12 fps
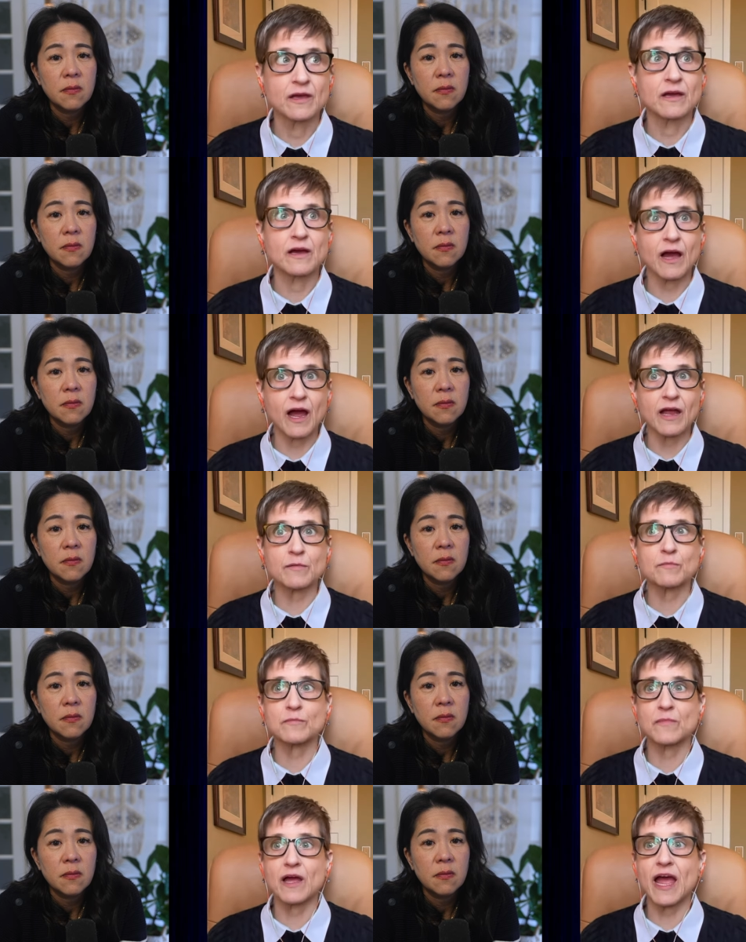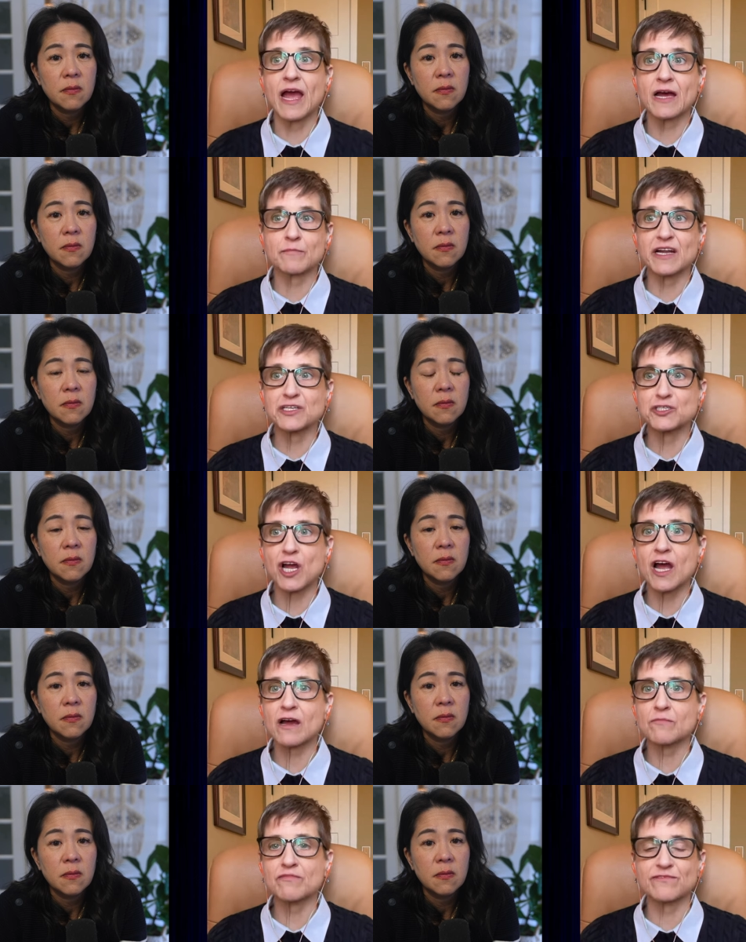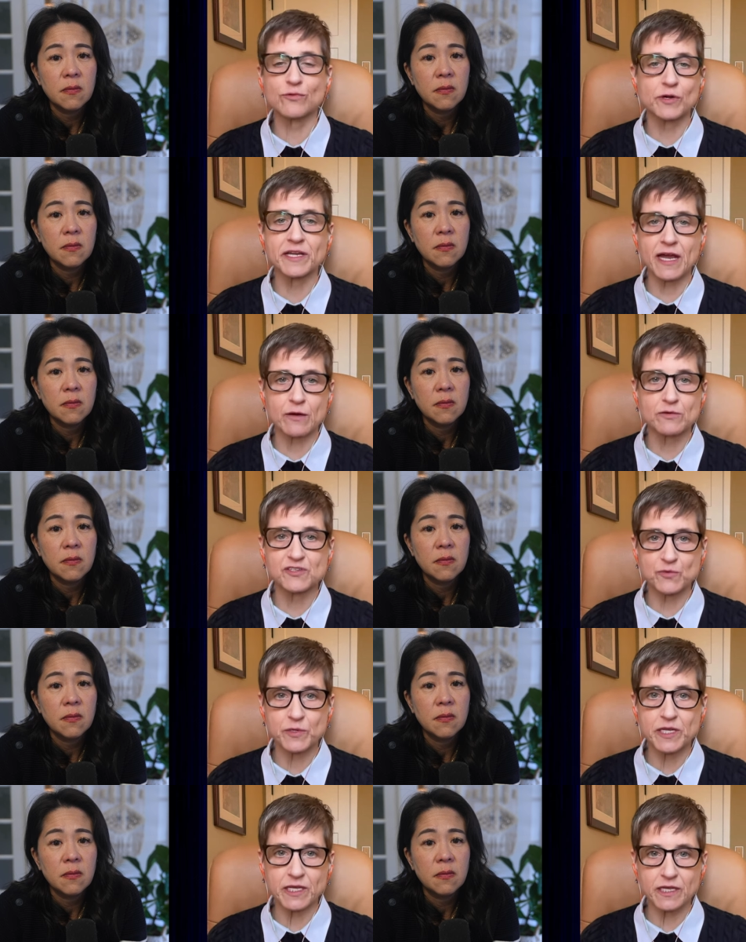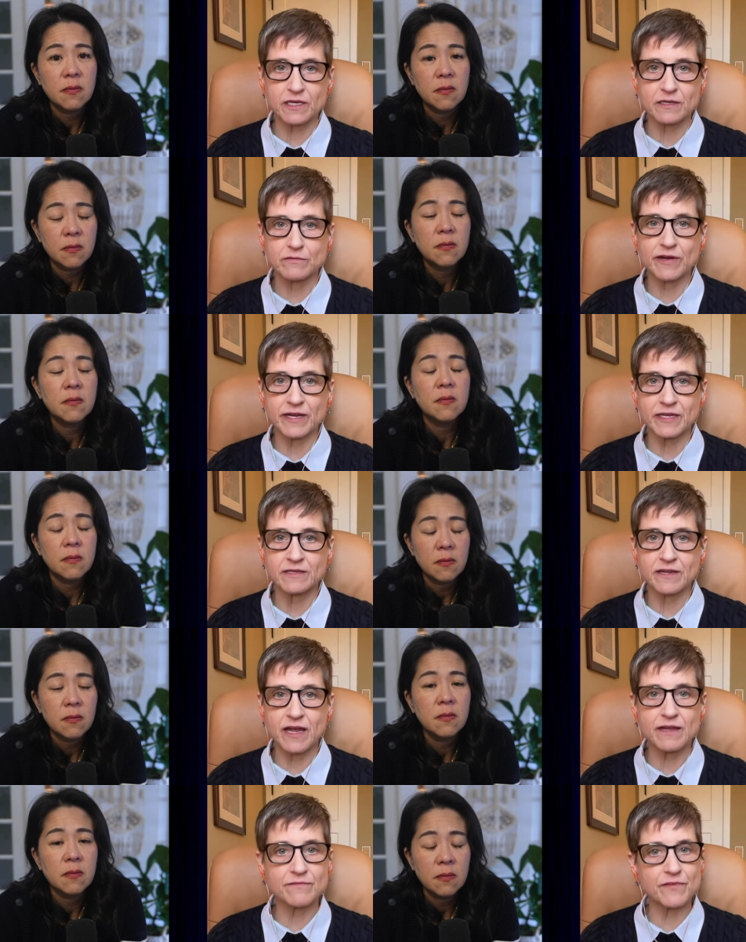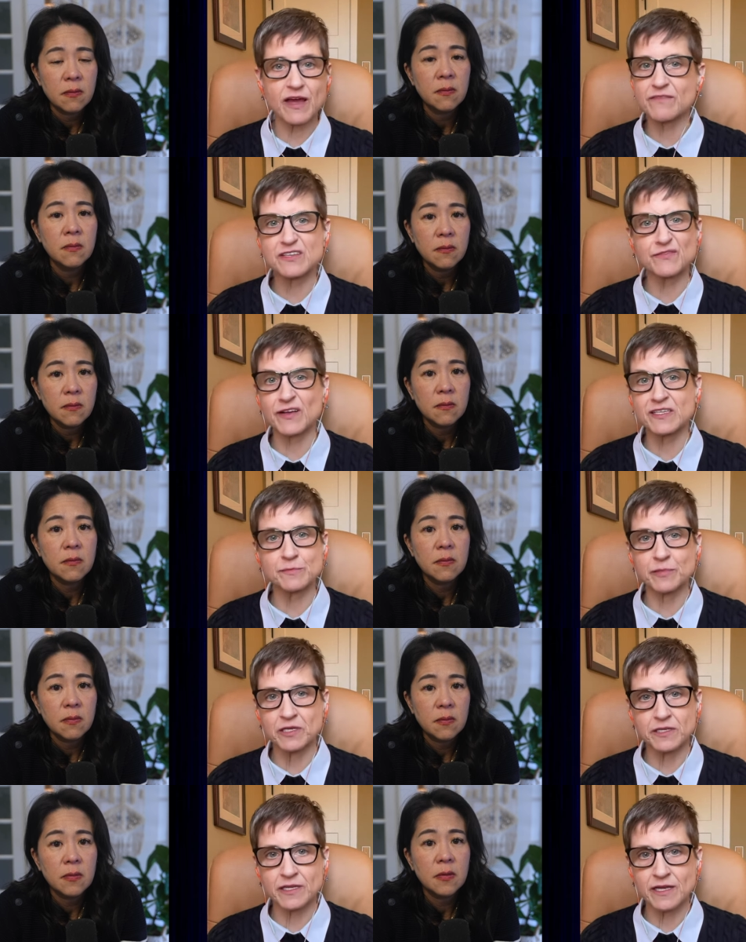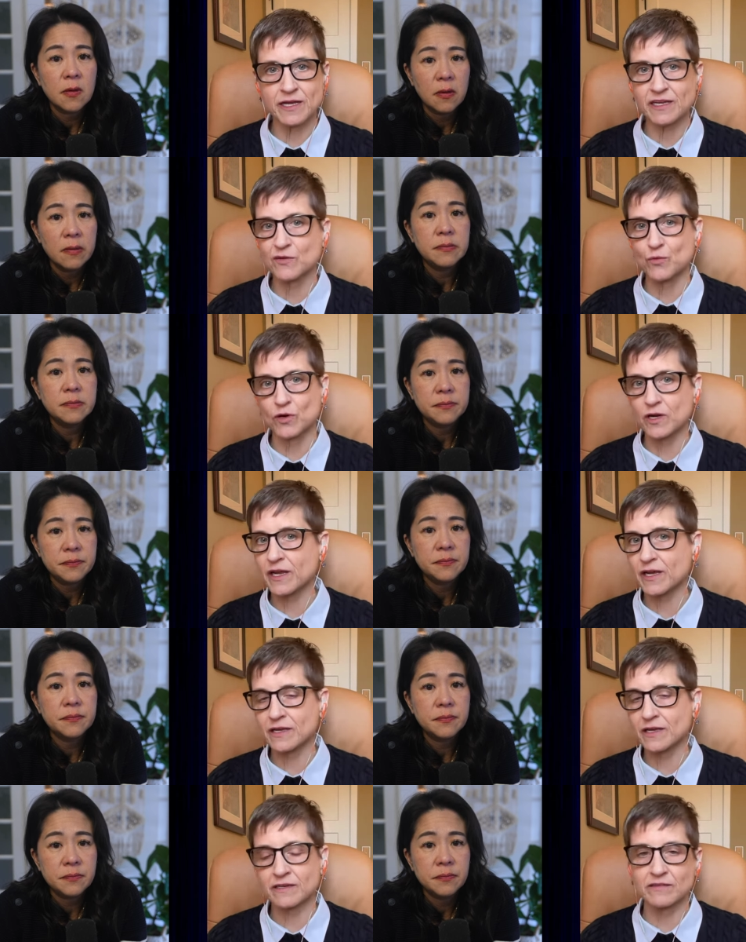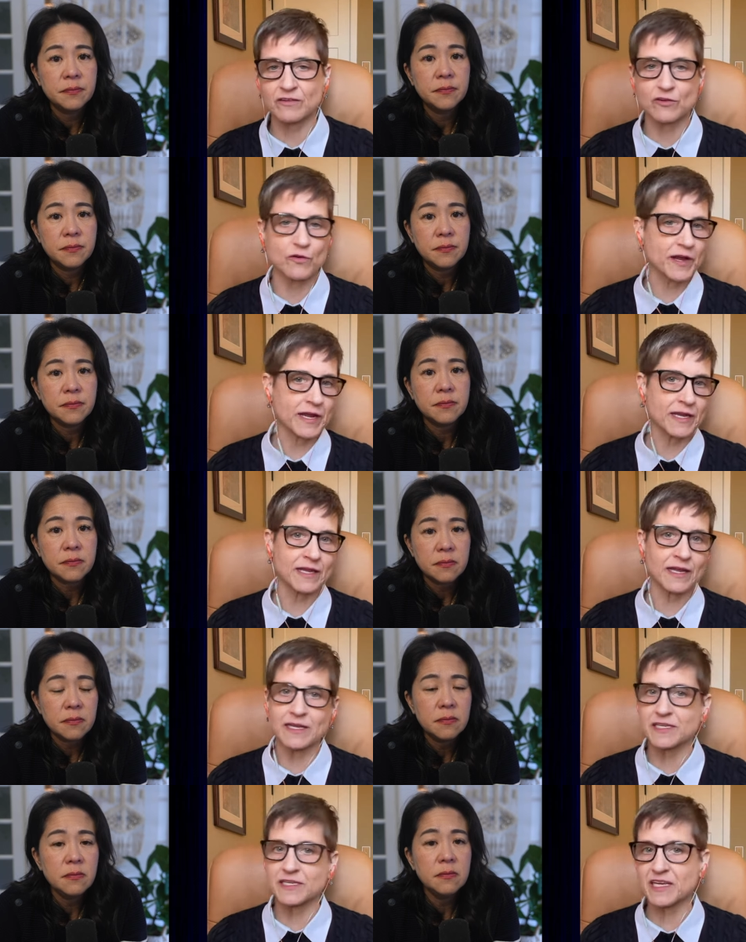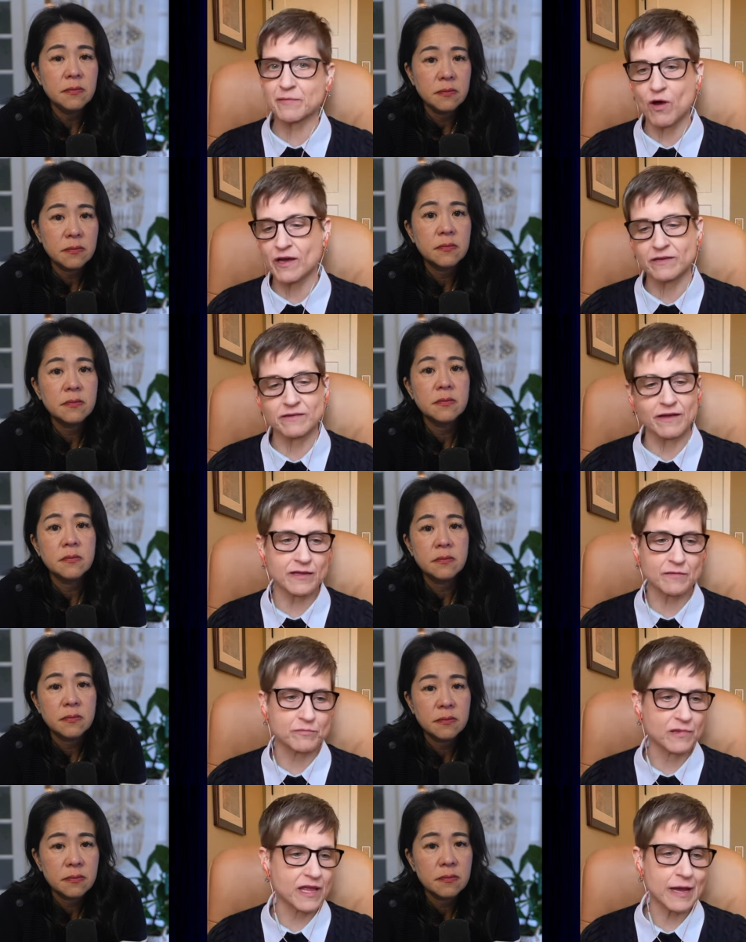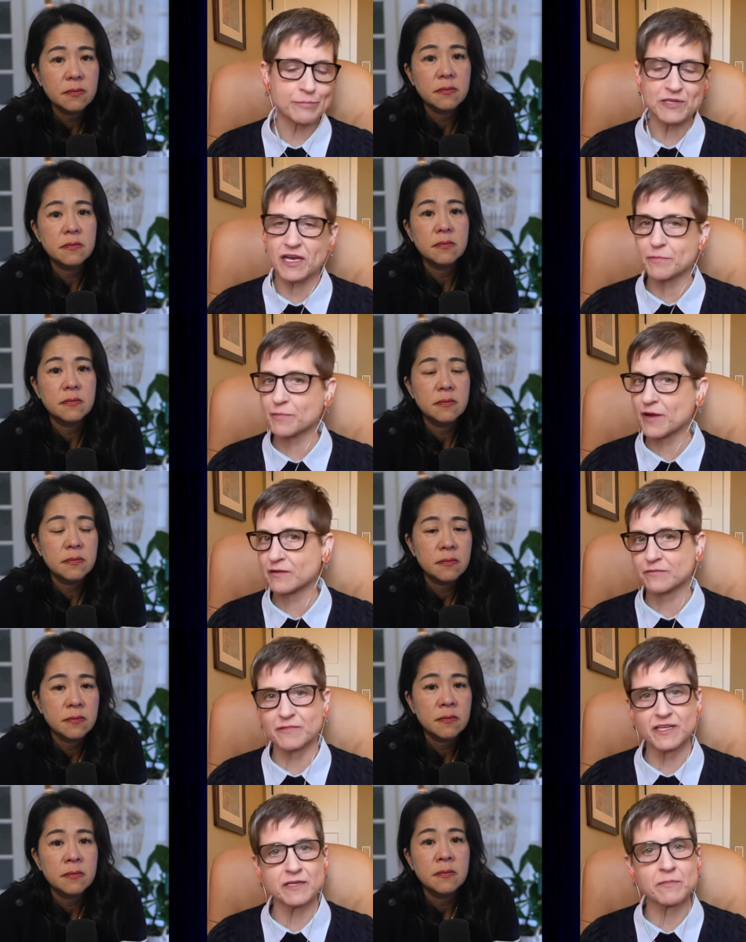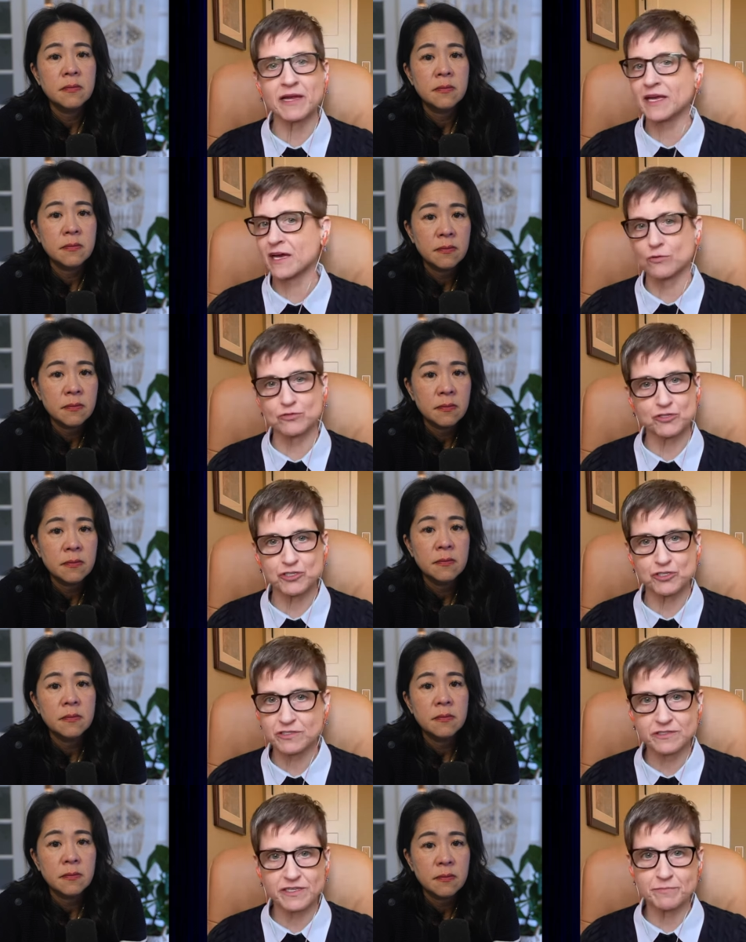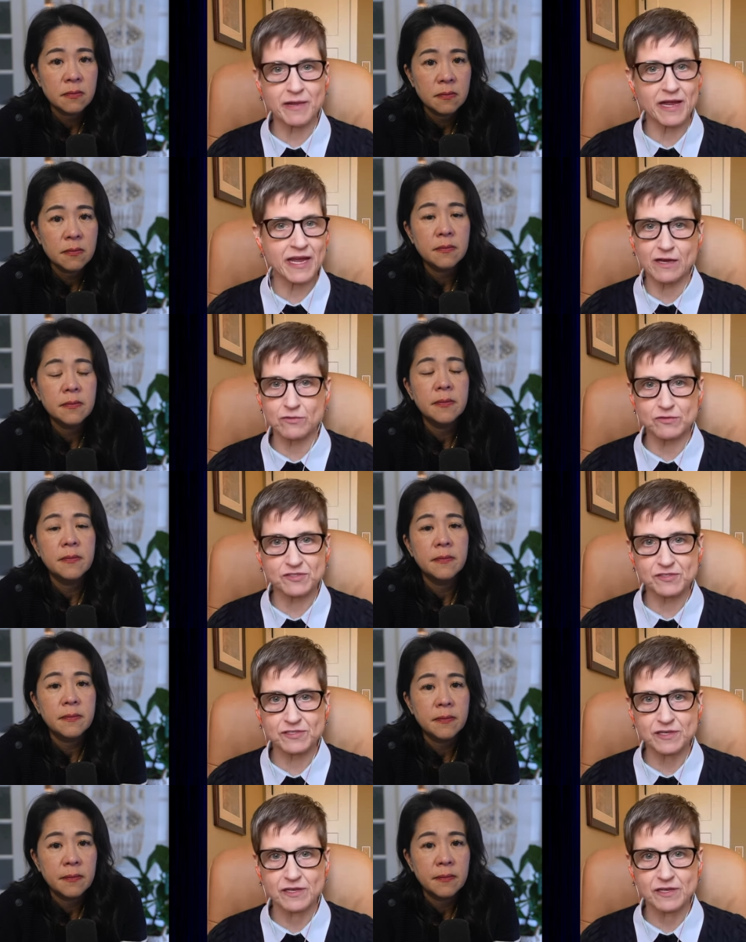Speaker 1: I'm at my job 40 hours a week, right? I have, I have, this flexibility. I can work on grading anytime I want on a laptop on in my couch in my house.